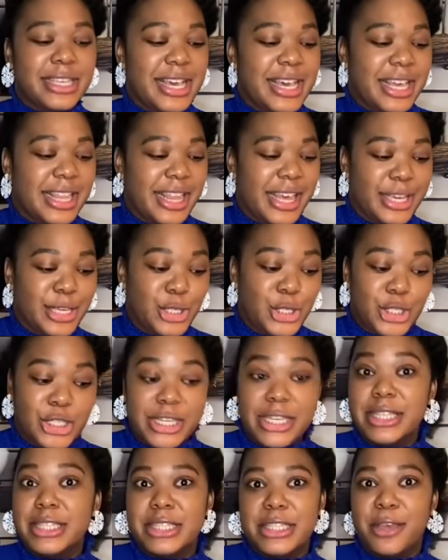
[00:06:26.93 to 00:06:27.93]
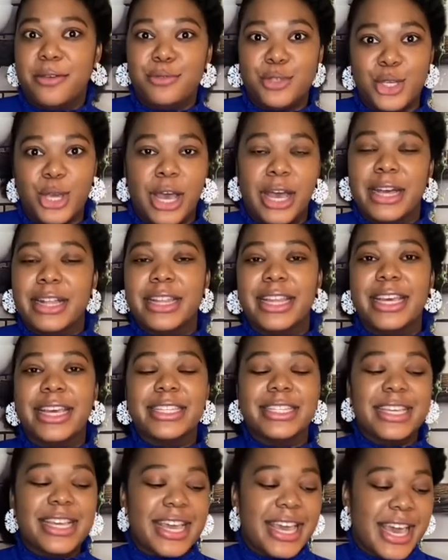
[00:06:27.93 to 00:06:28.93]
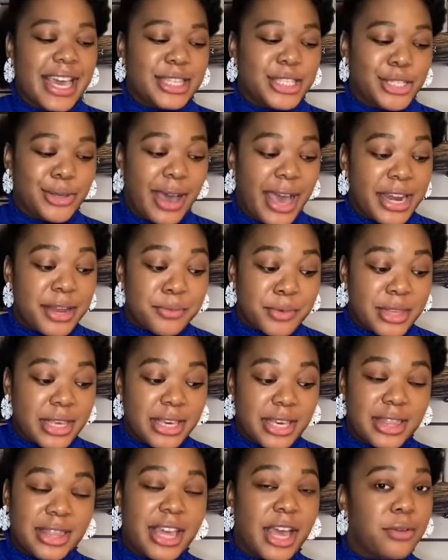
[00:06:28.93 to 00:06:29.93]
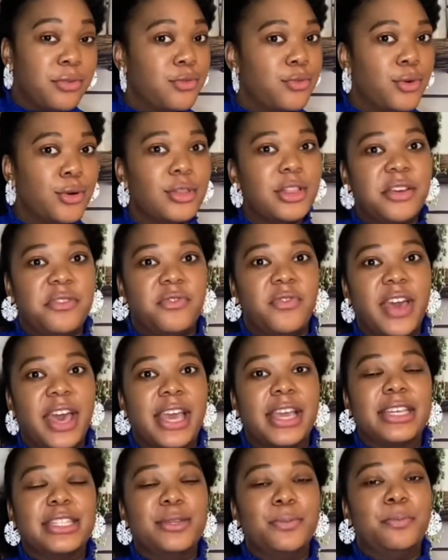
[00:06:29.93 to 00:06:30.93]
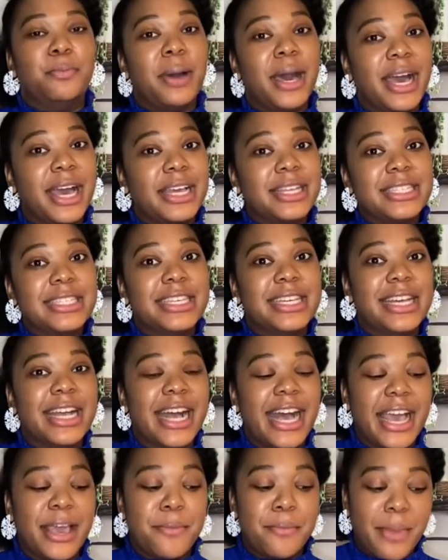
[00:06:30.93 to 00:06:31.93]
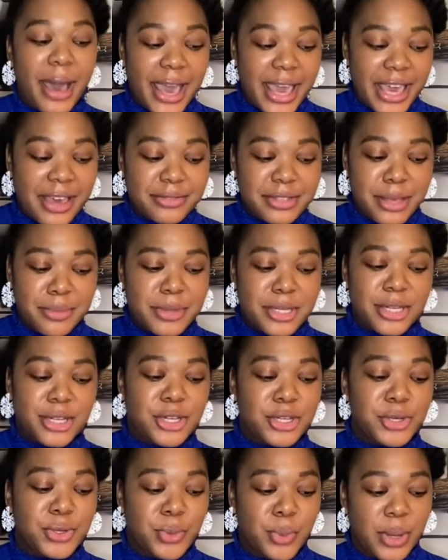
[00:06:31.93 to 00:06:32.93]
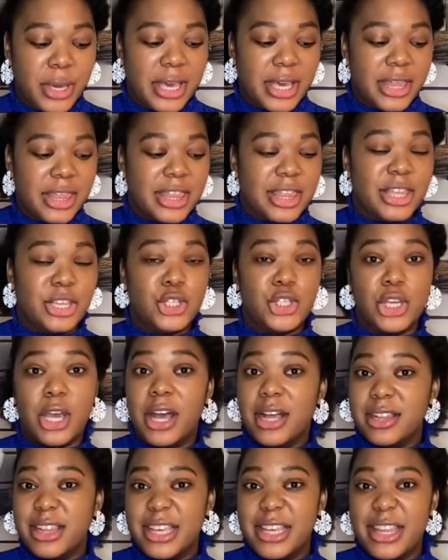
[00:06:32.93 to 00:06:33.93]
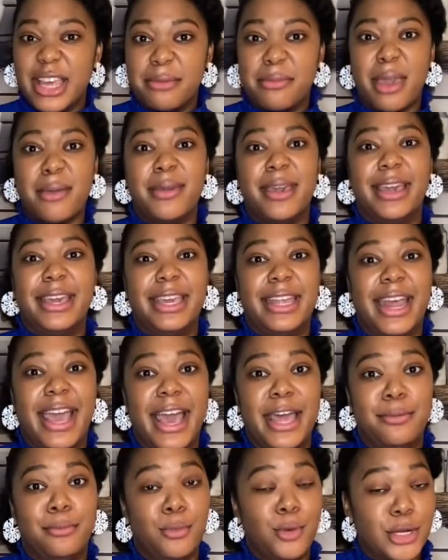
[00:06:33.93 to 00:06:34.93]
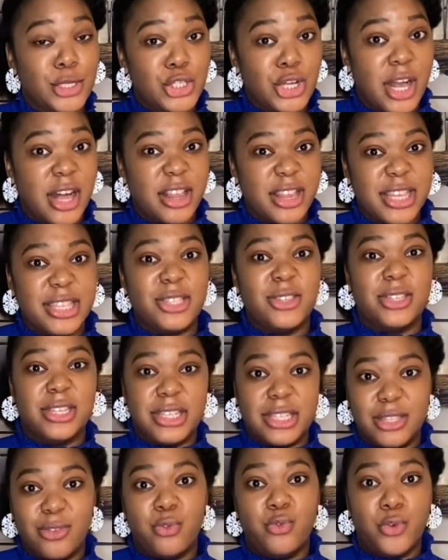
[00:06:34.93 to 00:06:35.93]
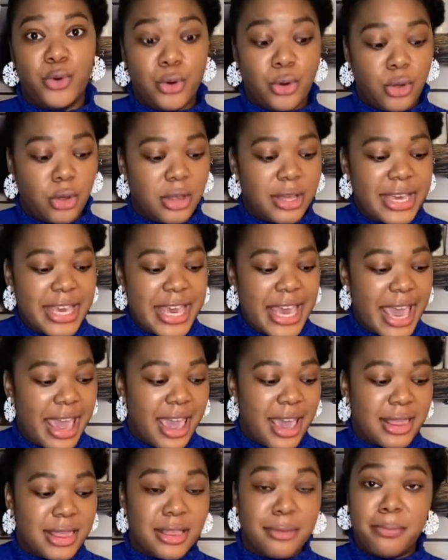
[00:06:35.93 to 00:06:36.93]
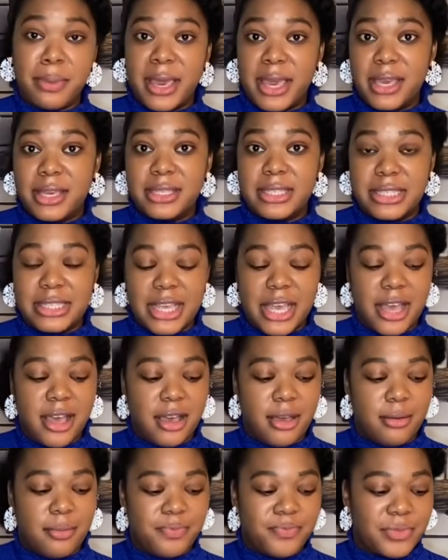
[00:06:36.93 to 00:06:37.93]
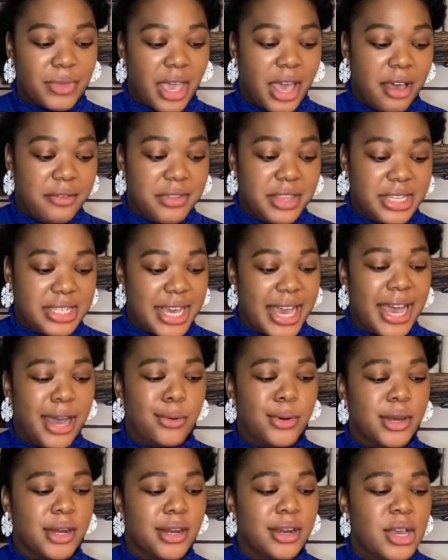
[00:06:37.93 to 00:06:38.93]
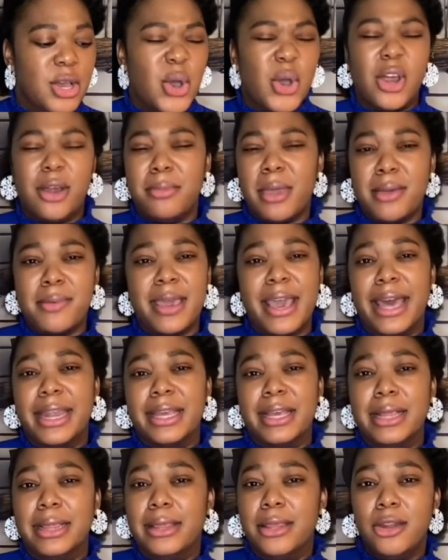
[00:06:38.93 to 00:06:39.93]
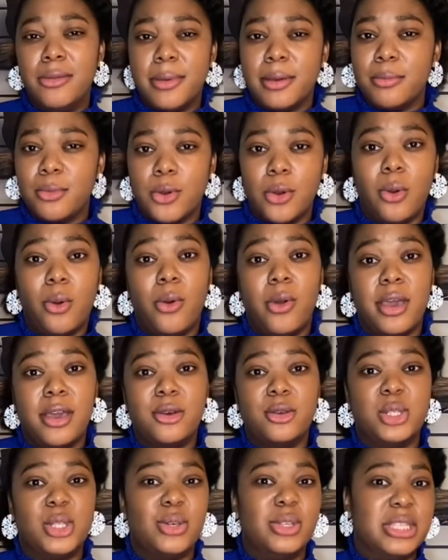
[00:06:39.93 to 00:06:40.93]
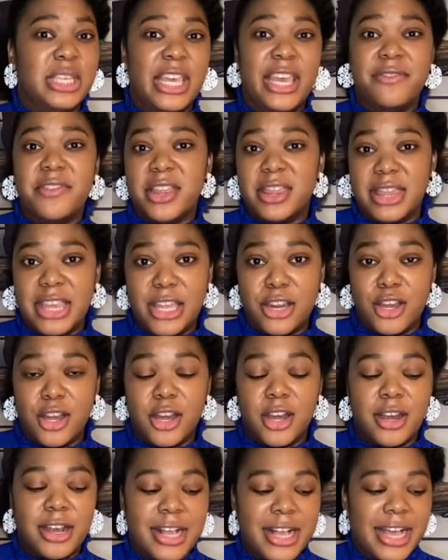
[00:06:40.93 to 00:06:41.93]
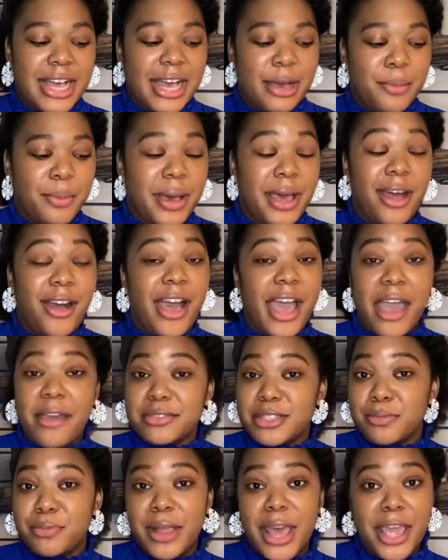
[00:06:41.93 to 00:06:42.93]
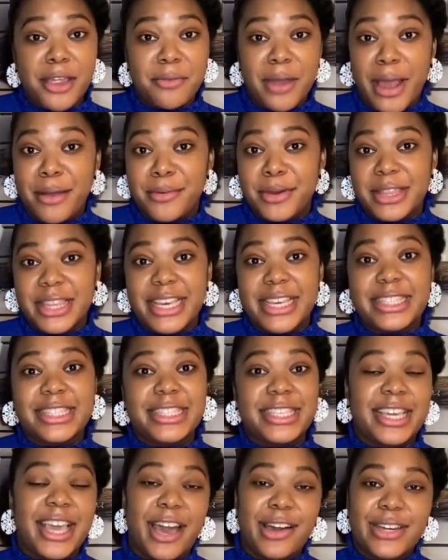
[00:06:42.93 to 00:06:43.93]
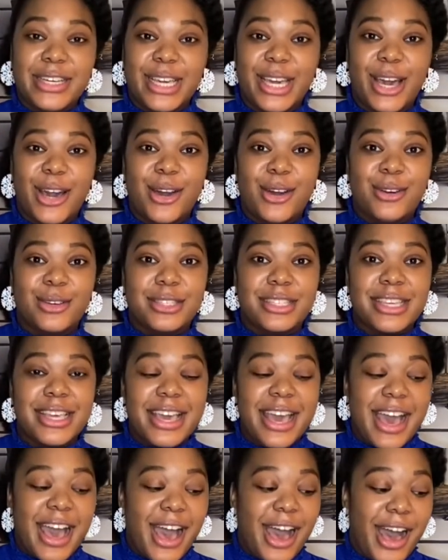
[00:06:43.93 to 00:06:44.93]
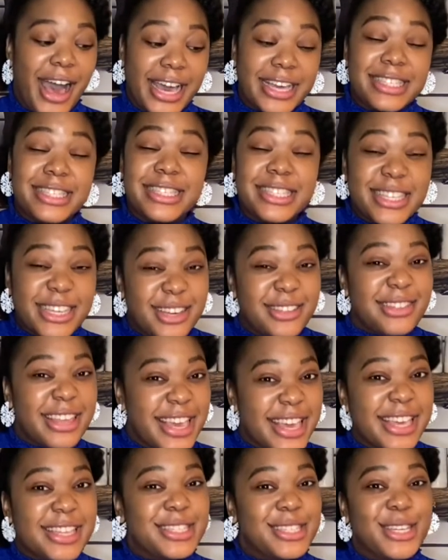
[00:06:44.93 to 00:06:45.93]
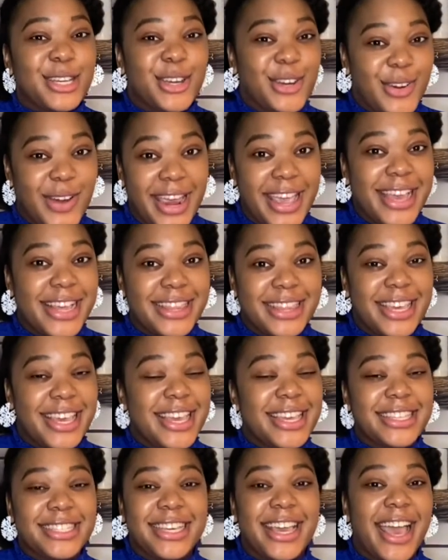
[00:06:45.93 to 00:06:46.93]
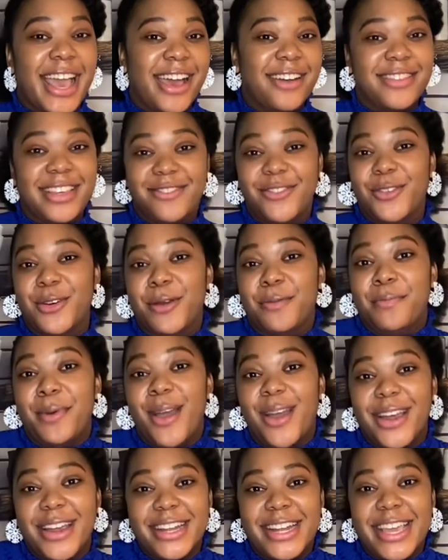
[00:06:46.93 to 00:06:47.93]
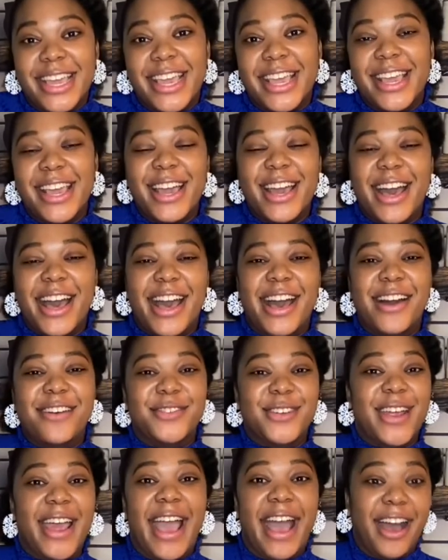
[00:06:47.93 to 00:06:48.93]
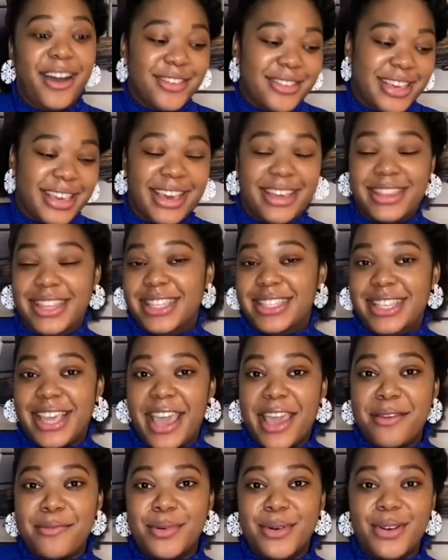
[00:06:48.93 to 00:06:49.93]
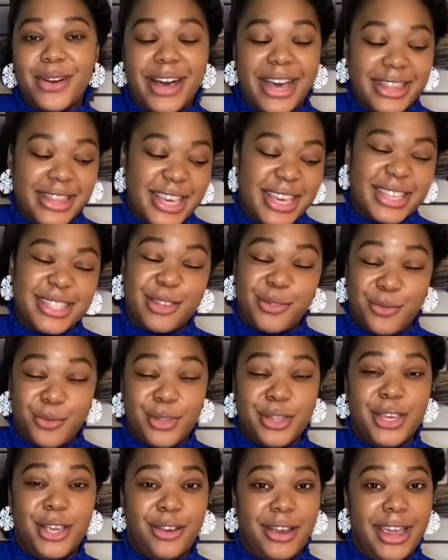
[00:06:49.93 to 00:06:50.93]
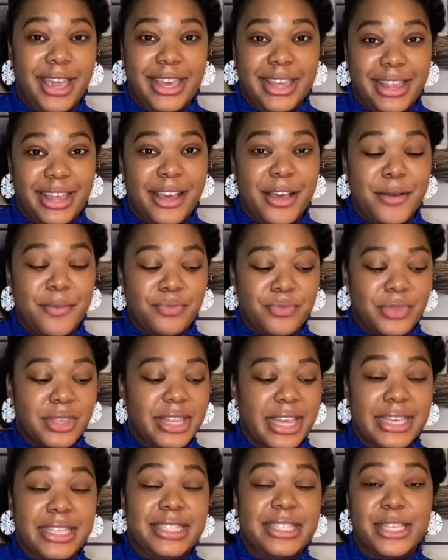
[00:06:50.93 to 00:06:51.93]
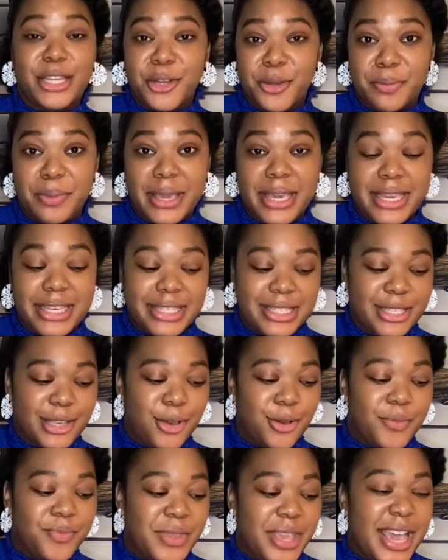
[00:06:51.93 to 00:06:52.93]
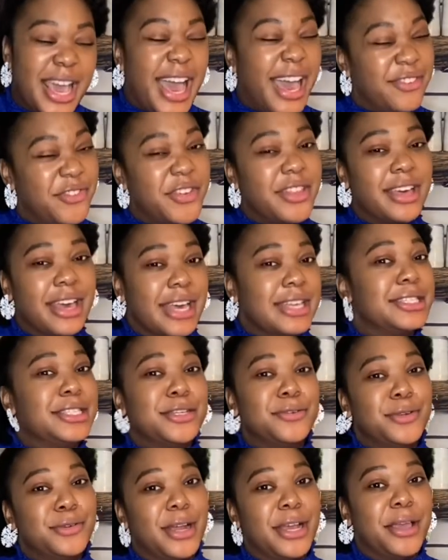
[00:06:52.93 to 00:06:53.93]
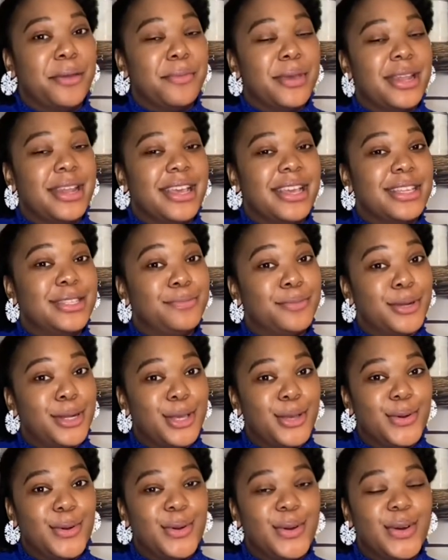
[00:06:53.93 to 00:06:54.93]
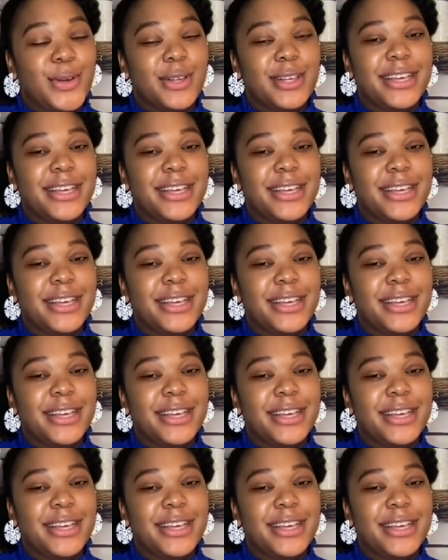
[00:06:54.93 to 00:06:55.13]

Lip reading: like sheets of chocolate. And so I didn't really get that full effect, but it might have something to do with the chocolate. Like maybe I could add more chocolate so that it's full in the base of the tower, or maybe adding a little bit more oil so it's even thinner. But I'll have to play around with it and see how it goes. I still think it's a great thing to have like for a party or out like at the table. I think it's a really great like centerpiece. So I feel like I still would recommend it. It's pretty cool.